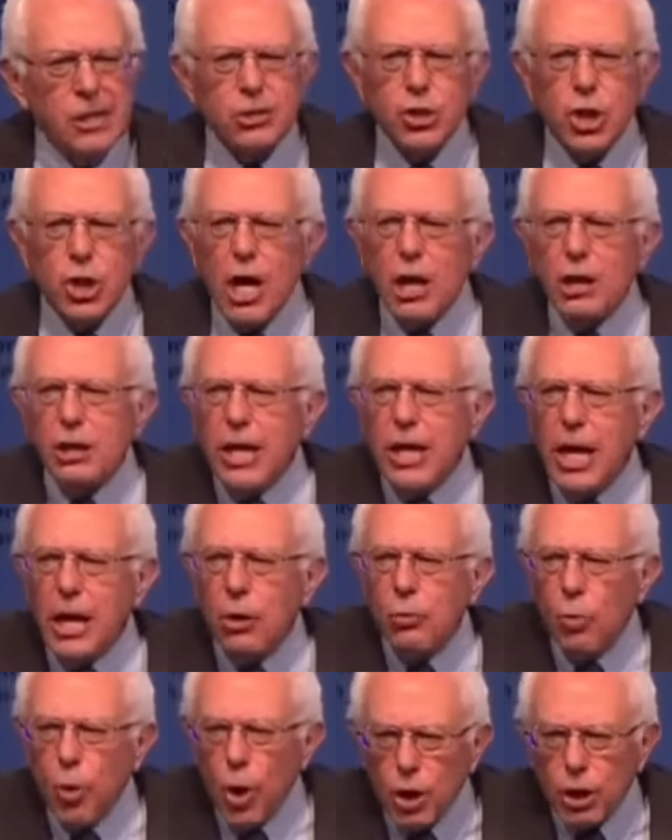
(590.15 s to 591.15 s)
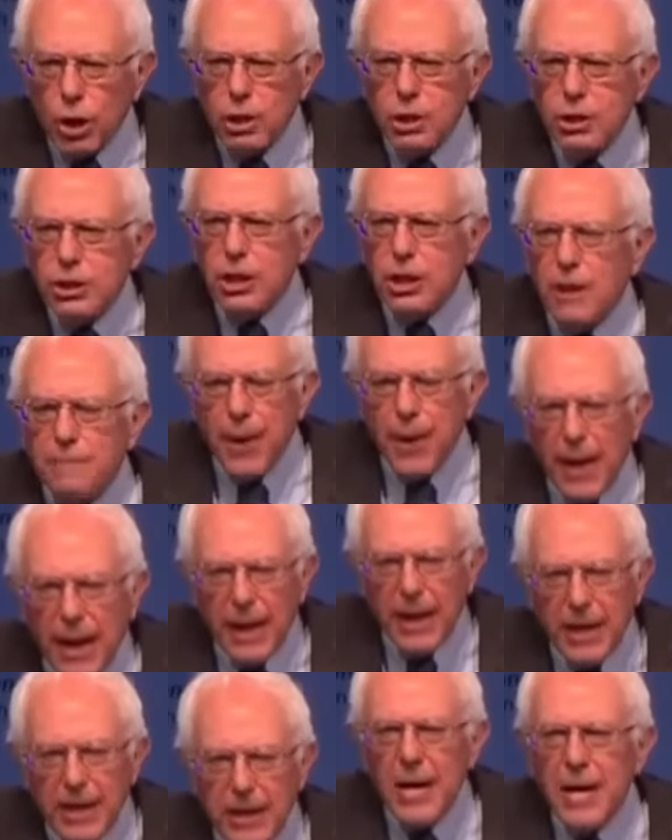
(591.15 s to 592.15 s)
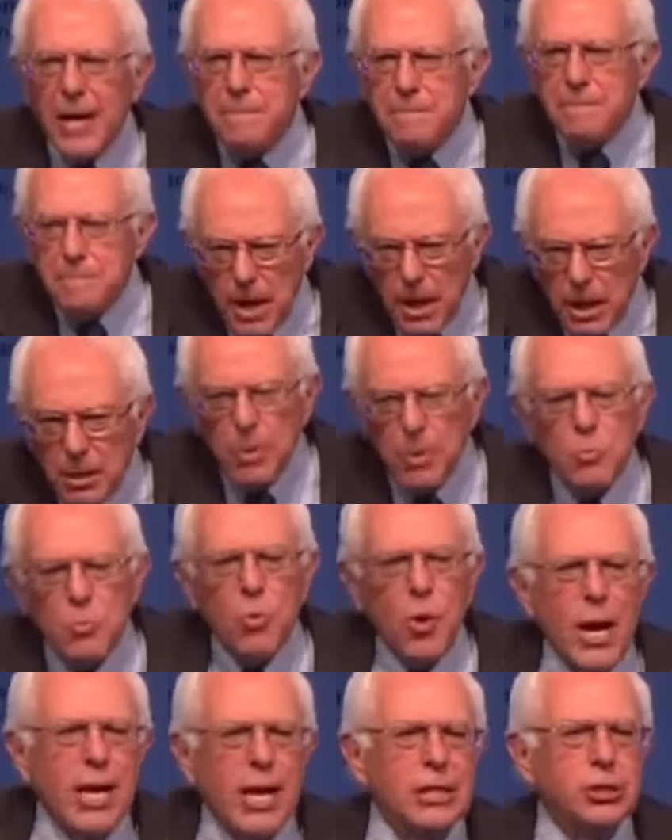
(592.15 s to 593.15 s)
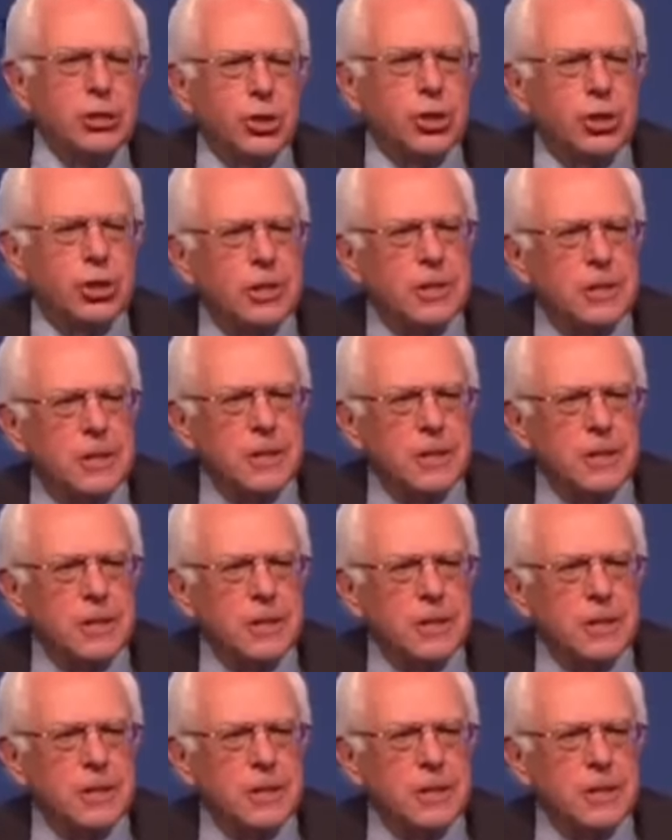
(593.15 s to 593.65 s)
Childcare workers are paid minimum wage.